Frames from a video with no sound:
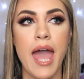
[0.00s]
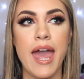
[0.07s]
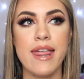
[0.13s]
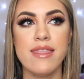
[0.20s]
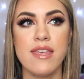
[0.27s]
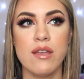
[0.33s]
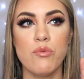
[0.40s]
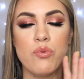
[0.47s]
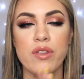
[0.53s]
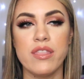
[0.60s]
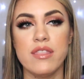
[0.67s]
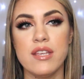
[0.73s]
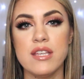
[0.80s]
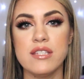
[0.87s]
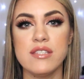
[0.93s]
and then with
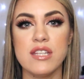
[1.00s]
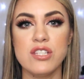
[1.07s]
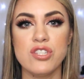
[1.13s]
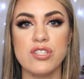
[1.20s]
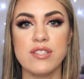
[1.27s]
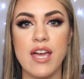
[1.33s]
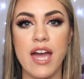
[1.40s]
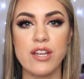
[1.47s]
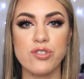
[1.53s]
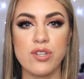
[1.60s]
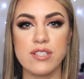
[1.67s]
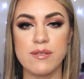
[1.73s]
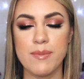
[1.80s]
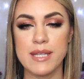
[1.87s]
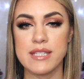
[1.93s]
this it just
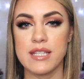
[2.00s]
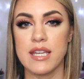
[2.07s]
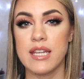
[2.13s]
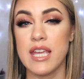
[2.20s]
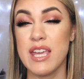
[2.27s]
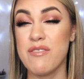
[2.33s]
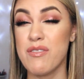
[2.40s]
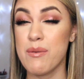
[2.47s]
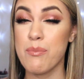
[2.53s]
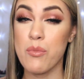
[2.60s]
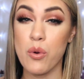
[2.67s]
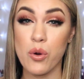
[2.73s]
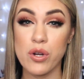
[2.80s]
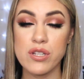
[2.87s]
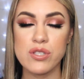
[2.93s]
hydrates my skin even
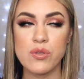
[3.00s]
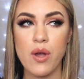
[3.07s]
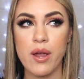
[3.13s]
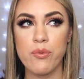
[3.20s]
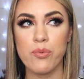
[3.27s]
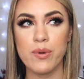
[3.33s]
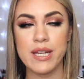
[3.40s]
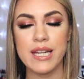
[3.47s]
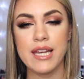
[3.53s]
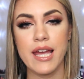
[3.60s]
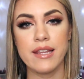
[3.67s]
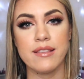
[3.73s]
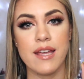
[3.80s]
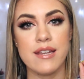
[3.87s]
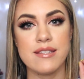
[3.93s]
more. So I really
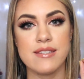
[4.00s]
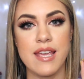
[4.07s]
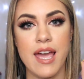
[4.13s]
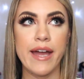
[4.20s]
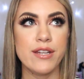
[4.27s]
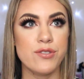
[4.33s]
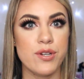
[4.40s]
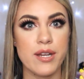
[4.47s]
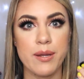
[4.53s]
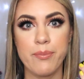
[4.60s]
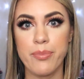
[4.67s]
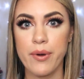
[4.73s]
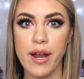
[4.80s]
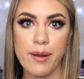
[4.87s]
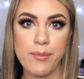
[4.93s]
like that it's a hydrating
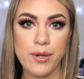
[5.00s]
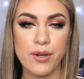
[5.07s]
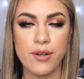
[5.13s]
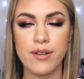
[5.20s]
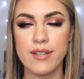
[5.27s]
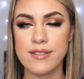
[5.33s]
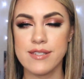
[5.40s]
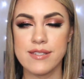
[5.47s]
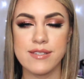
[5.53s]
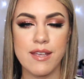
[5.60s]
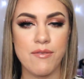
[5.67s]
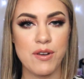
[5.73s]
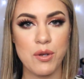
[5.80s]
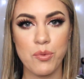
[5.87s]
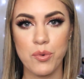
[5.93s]
primer. It's a
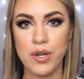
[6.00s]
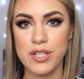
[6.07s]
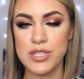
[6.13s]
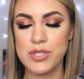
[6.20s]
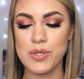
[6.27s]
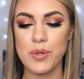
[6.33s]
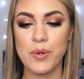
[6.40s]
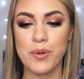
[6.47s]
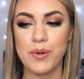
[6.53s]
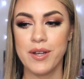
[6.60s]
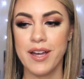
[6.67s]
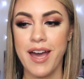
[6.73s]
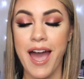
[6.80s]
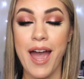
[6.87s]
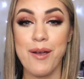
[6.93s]
7-in-1, so
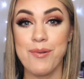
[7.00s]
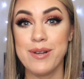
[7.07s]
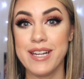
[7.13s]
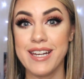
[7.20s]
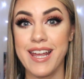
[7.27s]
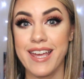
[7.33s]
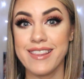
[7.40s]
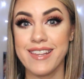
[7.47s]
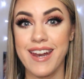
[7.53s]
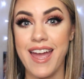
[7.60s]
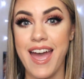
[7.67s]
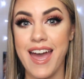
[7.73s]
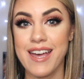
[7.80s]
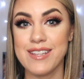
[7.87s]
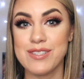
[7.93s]
I really like that it
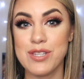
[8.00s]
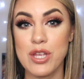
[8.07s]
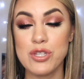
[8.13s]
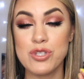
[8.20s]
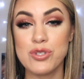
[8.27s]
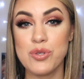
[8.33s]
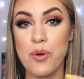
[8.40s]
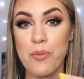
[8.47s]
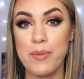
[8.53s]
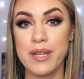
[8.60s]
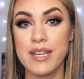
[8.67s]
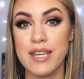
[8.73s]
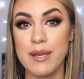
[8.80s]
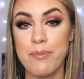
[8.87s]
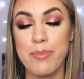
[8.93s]
has so
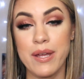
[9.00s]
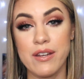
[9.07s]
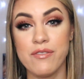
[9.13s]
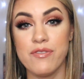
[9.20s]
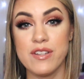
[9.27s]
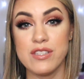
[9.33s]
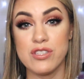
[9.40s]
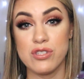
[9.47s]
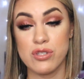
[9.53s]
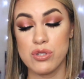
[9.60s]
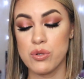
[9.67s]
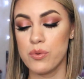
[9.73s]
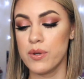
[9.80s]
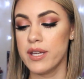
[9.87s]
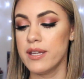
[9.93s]
many benefits
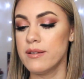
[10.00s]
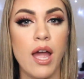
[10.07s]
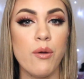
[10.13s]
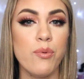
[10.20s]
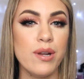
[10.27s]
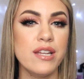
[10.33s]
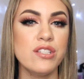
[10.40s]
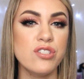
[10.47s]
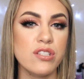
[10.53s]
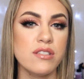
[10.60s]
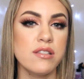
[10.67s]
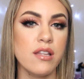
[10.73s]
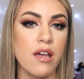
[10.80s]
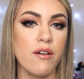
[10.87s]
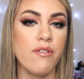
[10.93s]
to it. I really just
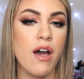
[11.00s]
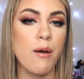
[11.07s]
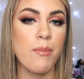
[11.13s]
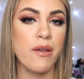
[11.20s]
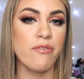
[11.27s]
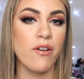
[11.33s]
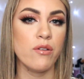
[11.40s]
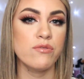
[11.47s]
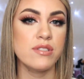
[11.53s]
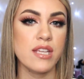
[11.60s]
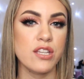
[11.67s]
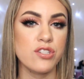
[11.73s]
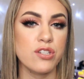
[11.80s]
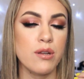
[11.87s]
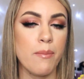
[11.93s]
love how my
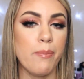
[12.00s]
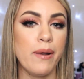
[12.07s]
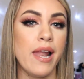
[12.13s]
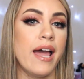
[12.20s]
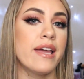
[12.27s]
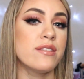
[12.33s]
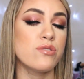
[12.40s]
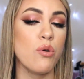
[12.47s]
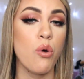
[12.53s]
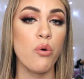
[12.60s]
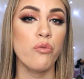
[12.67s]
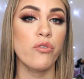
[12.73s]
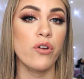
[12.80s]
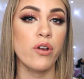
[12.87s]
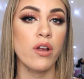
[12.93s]
foundation applies
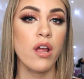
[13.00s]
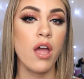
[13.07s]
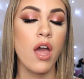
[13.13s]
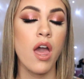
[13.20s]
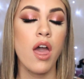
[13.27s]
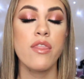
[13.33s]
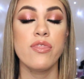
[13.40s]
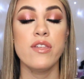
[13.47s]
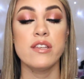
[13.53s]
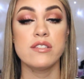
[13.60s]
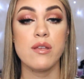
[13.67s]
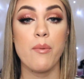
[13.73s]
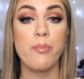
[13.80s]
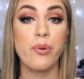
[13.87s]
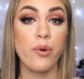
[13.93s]
over
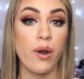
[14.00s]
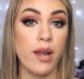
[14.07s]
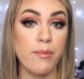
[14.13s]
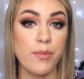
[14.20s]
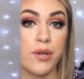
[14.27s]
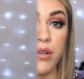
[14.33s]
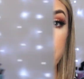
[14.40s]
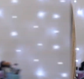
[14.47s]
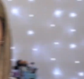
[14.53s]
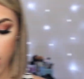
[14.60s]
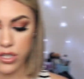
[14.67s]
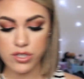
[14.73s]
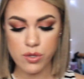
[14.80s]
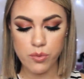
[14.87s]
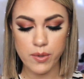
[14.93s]
this primer. I
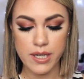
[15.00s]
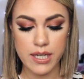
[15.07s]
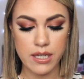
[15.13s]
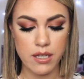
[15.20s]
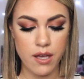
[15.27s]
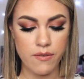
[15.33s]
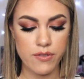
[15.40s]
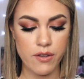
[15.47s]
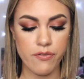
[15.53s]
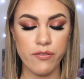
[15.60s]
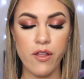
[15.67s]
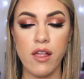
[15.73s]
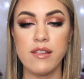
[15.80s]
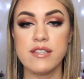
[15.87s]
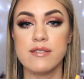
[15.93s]
also really love the
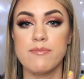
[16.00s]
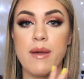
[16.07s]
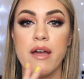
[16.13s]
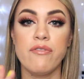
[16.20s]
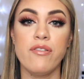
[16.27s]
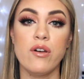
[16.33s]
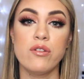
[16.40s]
Flawless Matte